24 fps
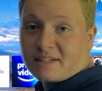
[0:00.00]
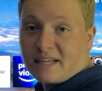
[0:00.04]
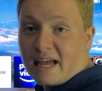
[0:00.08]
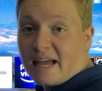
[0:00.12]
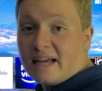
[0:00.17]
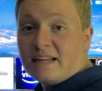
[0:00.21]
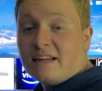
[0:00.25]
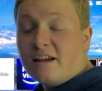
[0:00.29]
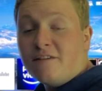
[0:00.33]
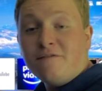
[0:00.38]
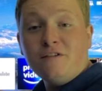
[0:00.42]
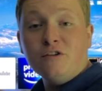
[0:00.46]

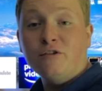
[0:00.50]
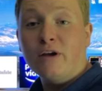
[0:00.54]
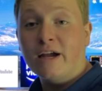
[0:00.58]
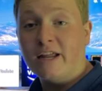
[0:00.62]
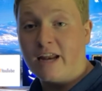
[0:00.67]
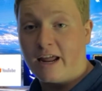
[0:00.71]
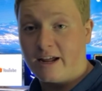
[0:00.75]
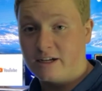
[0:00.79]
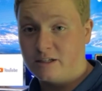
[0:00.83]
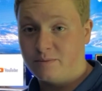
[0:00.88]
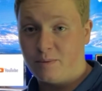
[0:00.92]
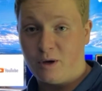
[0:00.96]
and if you get
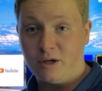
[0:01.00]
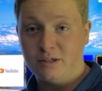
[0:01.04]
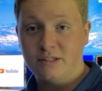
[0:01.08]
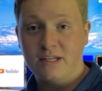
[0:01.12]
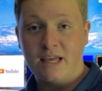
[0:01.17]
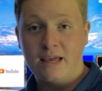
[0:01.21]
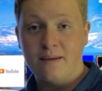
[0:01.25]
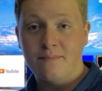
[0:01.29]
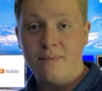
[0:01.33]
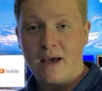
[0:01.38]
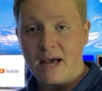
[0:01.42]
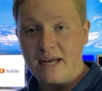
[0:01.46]
Xbox
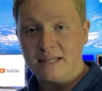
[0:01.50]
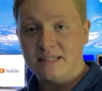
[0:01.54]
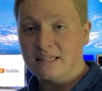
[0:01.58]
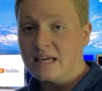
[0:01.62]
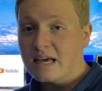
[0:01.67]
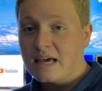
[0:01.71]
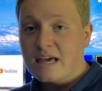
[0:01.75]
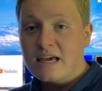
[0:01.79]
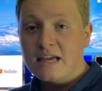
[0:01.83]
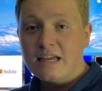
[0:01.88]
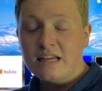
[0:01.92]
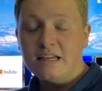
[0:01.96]
Game Pass,
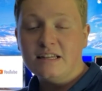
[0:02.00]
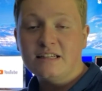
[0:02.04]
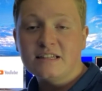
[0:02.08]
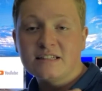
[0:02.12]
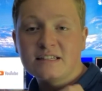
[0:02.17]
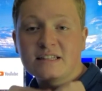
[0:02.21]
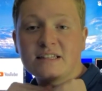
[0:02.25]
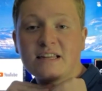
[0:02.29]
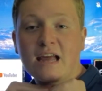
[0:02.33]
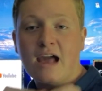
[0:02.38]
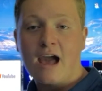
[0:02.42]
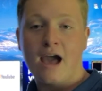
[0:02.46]
it is
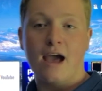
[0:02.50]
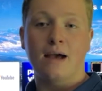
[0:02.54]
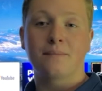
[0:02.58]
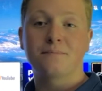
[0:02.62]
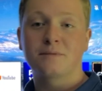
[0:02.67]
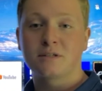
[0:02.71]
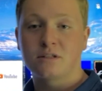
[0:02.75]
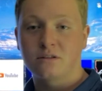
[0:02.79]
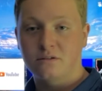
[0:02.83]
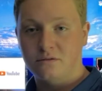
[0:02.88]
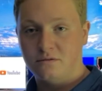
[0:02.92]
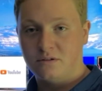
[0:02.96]
an
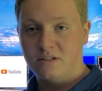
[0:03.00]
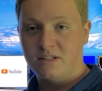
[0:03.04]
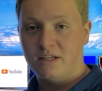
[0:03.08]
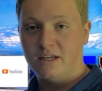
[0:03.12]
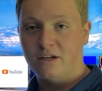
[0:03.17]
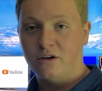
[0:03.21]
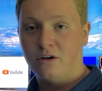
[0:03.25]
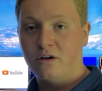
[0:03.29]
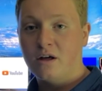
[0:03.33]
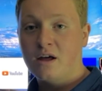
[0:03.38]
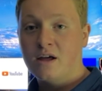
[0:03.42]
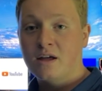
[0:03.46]
absolute
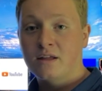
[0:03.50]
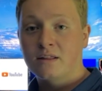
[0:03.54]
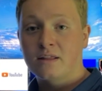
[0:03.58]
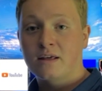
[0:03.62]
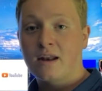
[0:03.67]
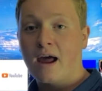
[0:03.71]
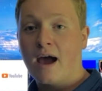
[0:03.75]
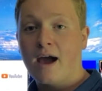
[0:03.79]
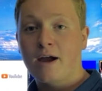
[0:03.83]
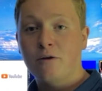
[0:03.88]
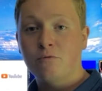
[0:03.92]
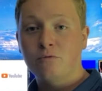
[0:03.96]
steal that
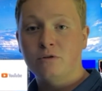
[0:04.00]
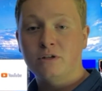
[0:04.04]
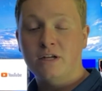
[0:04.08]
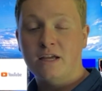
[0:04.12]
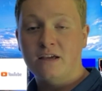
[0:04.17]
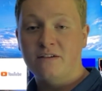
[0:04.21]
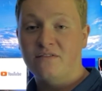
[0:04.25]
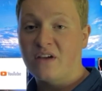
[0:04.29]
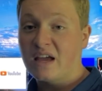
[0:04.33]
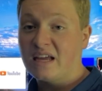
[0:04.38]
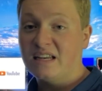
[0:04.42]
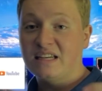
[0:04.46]
I would
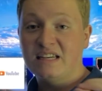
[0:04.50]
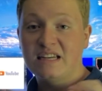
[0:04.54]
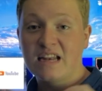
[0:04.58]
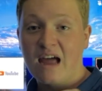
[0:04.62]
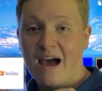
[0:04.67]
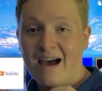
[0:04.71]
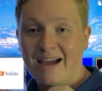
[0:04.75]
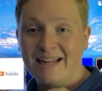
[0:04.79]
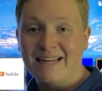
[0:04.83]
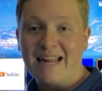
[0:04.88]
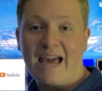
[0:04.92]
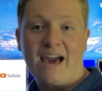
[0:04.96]
give a
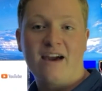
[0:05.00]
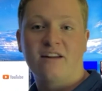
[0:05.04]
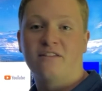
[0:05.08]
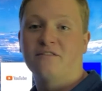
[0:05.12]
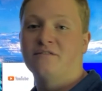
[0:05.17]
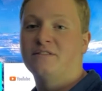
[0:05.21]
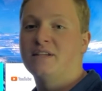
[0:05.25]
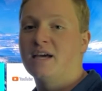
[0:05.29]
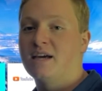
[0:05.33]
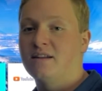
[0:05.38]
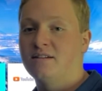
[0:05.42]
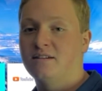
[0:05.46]
9 out of
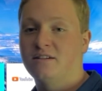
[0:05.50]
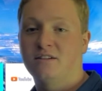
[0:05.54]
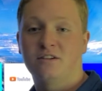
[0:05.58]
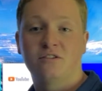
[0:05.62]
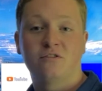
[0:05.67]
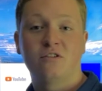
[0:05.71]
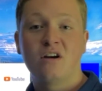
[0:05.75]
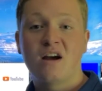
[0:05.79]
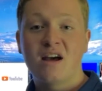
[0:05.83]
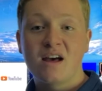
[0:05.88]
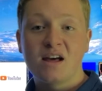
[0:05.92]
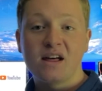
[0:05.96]
10 to.
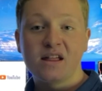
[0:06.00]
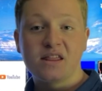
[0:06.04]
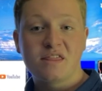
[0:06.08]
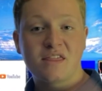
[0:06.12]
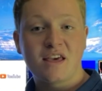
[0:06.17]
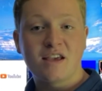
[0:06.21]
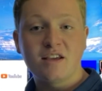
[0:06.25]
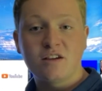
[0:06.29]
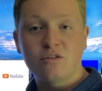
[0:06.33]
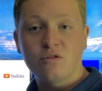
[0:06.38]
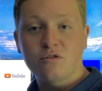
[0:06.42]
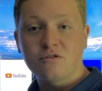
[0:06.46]

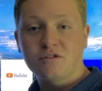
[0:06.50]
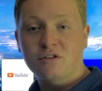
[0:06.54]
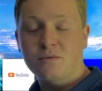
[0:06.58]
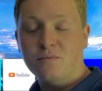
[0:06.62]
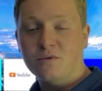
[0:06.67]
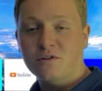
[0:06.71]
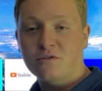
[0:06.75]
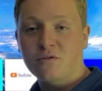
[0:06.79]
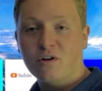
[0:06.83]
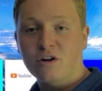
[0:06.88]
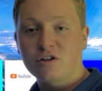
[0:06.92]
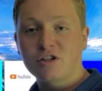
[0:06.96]
Thank you all so much
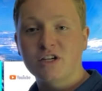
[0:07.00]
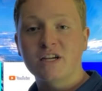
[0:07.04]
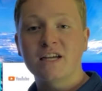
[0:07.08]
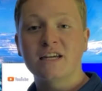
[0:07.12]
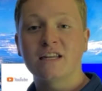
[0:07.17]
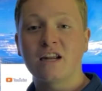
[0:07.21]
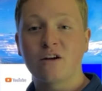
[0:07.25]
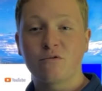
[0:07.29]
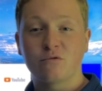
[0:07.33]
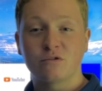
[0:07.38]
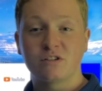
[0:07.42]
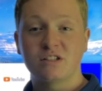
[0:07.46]
for watching, and
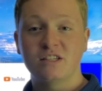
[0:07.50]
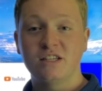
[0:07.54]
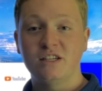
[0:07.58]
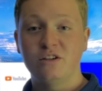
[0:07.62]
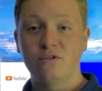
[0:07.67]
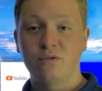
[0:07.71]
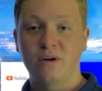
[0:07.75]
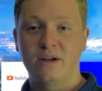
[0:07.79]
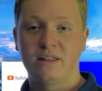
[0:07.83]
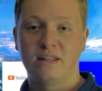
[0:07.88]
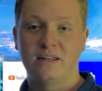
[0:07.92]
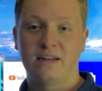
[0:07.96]
I will see you
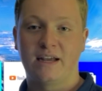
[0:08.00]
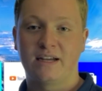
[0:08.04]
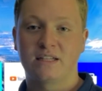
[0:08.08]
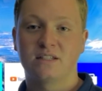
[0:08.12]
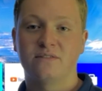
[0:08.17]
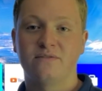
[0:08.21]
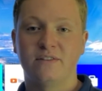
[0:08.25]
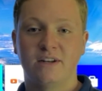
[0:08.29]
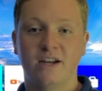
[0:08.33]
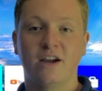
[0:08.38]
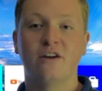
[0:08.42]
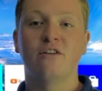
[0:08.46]
in the next
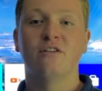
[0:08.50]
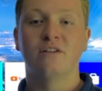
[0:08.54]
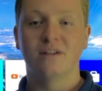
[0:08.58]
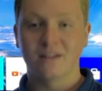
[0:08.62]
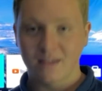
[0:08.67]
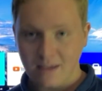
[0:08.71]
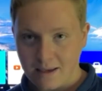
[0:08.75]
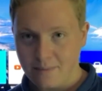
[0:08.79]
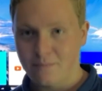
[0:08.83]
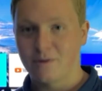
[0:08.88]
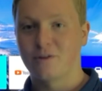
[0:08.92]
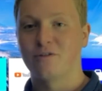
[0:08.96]
video.
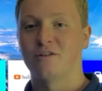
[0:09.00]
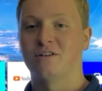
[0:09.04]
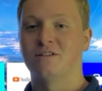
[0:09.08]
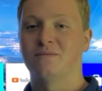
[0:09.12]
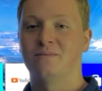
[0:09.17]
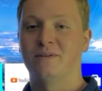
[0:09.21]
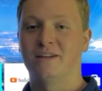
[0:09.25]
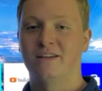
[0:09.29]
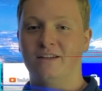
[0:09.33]
Keep it crispy.